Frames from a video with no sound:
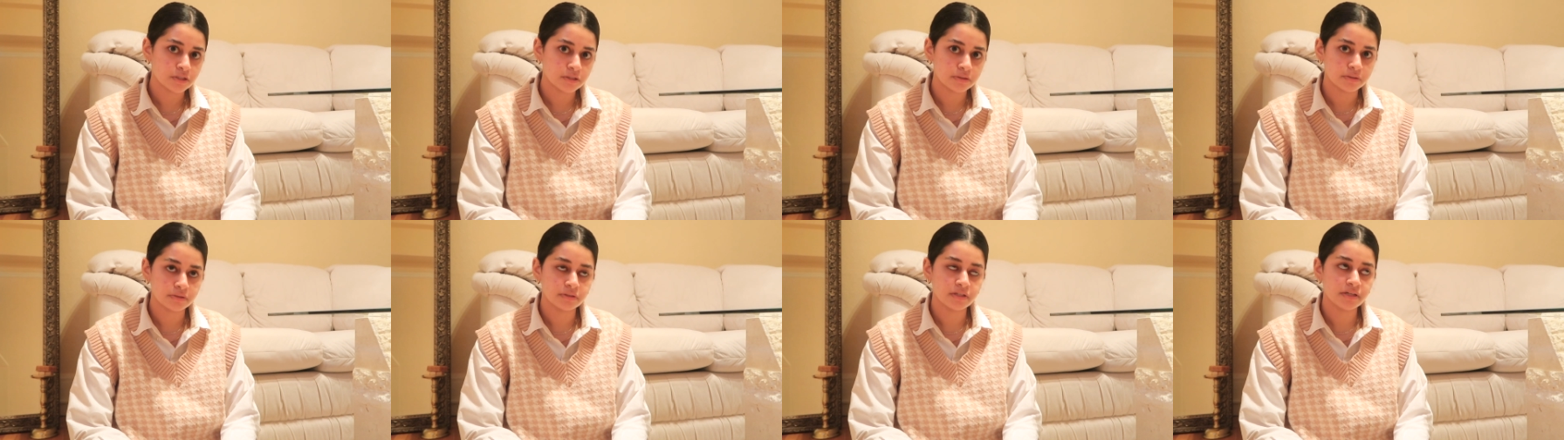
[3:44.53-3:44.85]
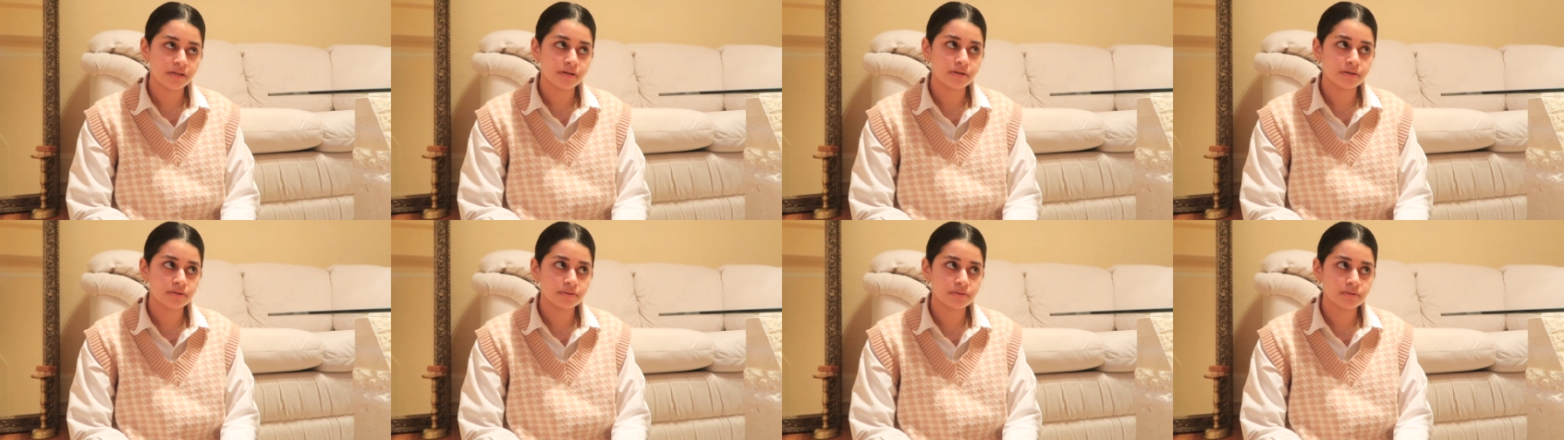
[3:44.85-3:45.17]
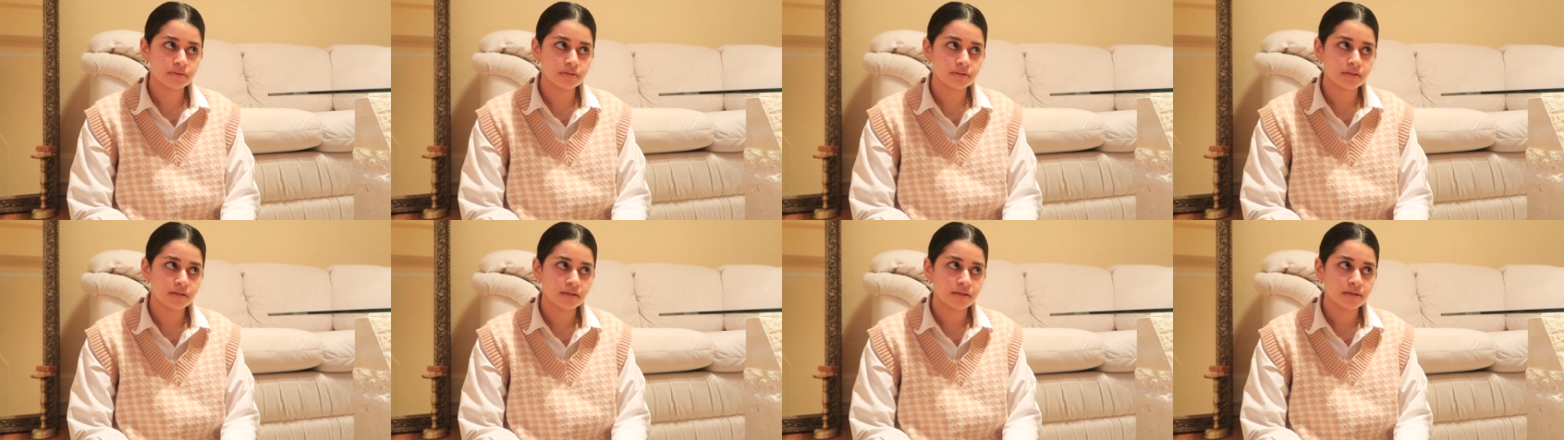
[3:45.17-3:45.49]

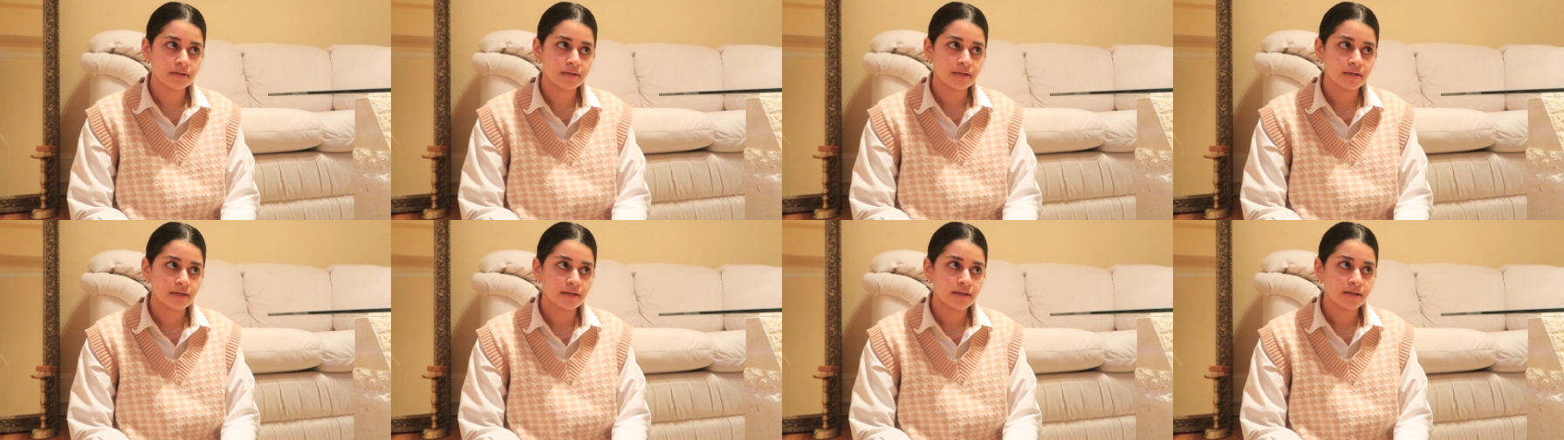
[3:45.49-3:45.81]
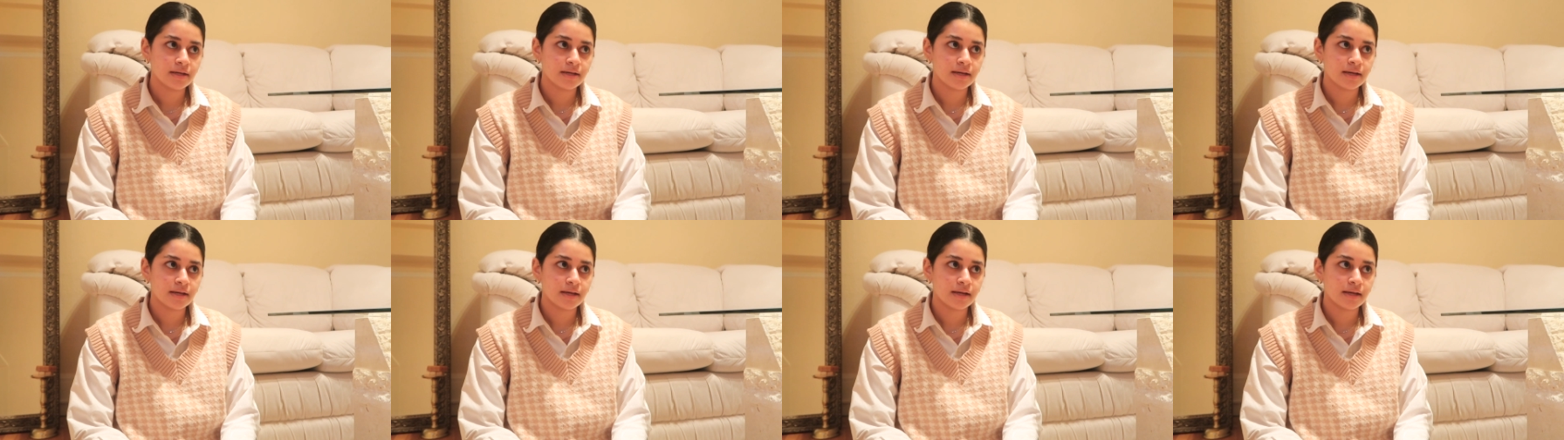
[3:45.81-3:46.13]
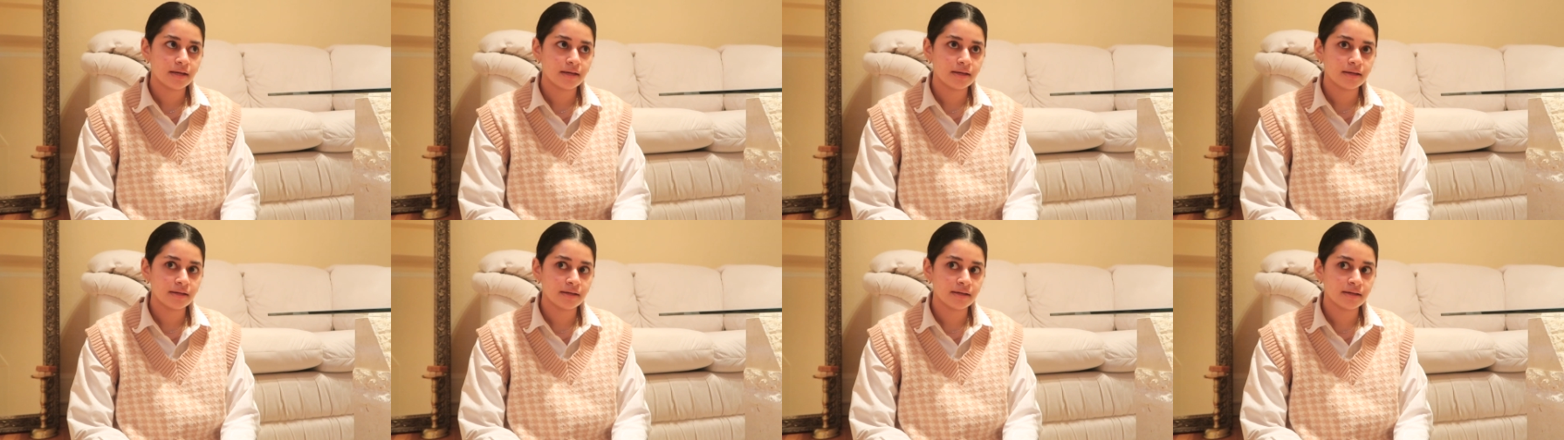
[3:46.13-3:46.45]
studios
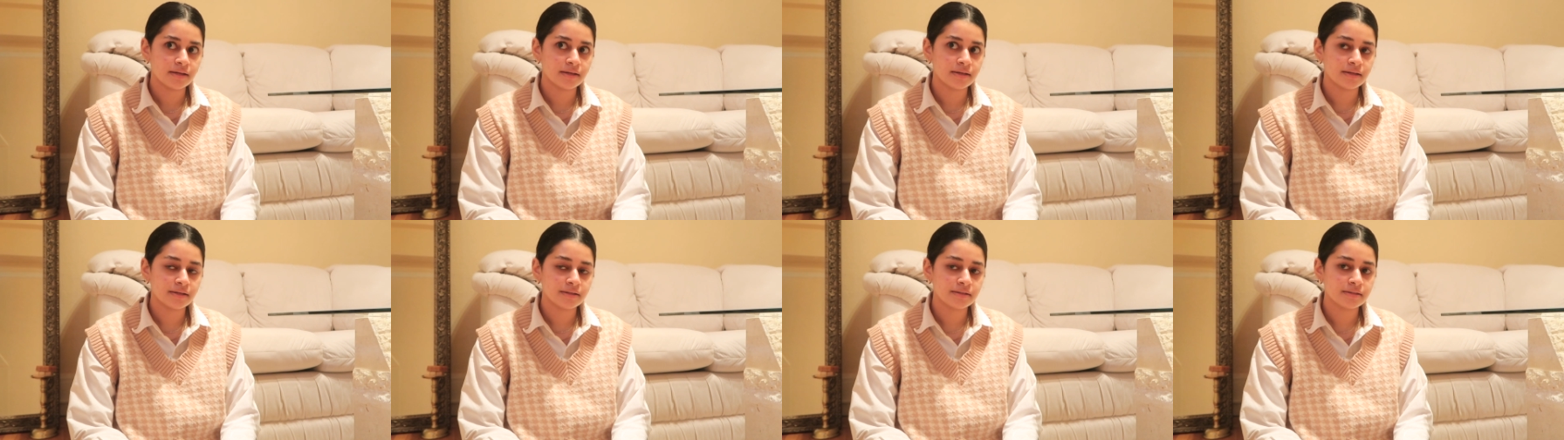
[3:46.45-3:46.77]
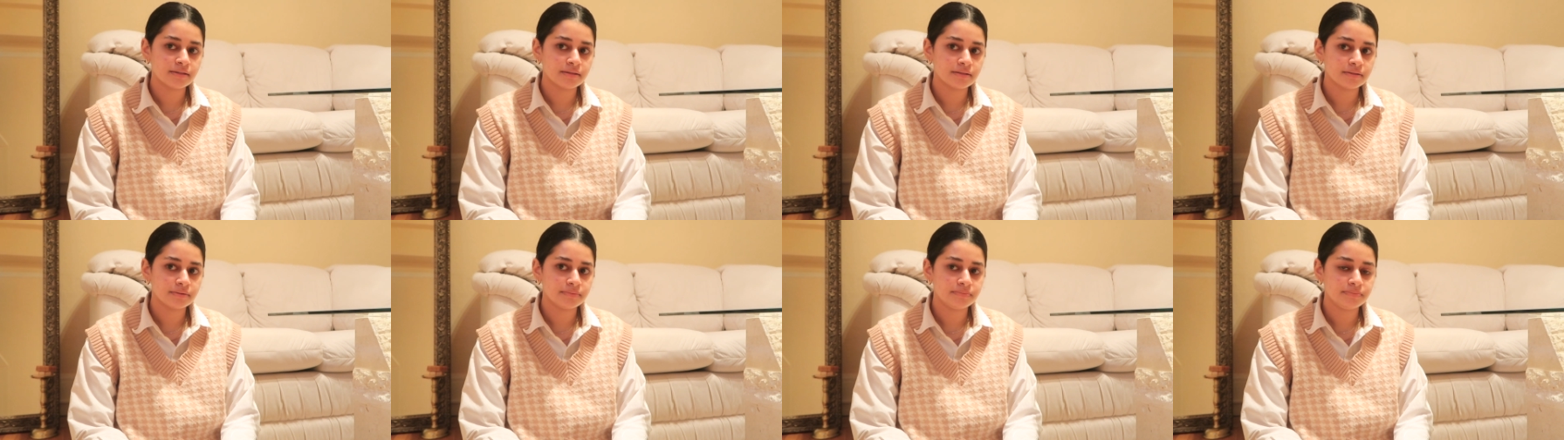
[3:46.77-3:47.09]
and